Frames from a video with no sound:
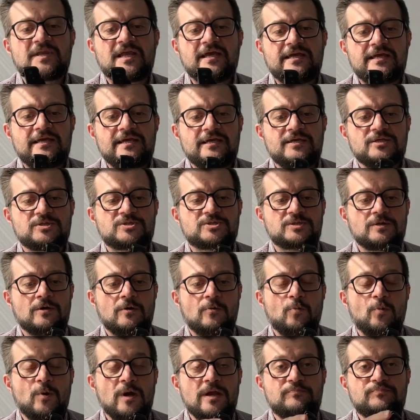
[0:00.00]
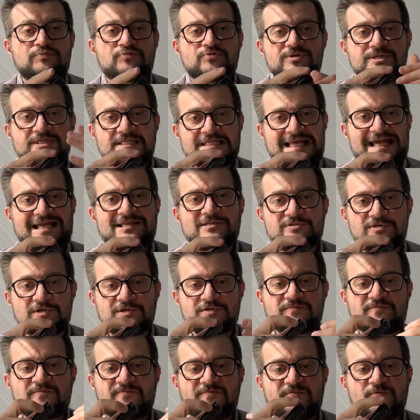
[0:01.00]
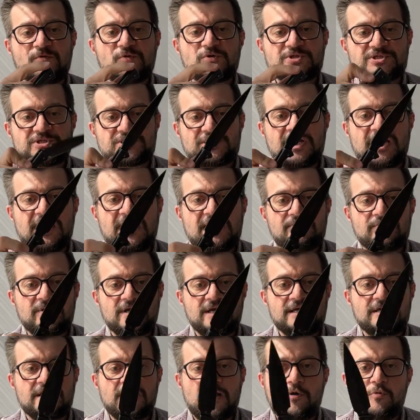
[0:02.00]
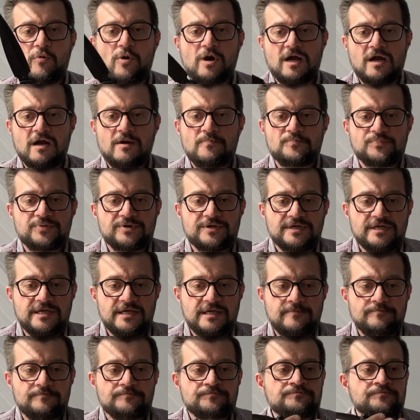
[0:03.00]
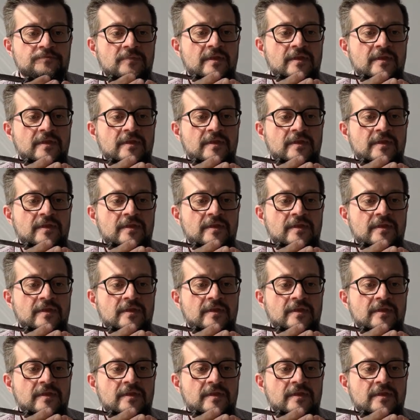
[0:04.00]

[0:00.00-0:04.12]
is we presented first time in our company